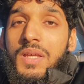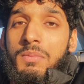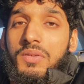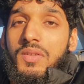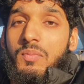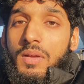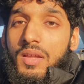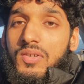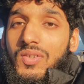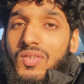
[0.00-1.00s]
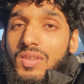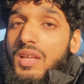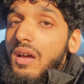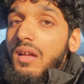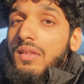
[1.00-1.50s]
about these matters, they
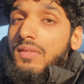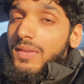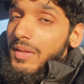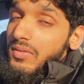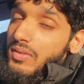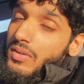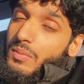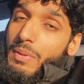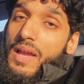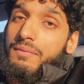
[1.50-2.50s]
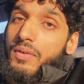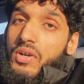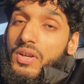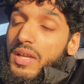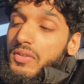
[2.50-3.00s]
cause this turn to
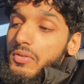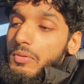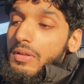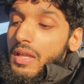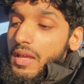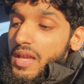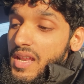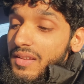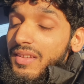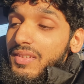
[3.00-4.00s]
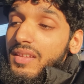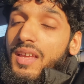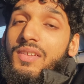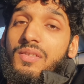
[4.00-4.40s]
backfire at you. And in this case,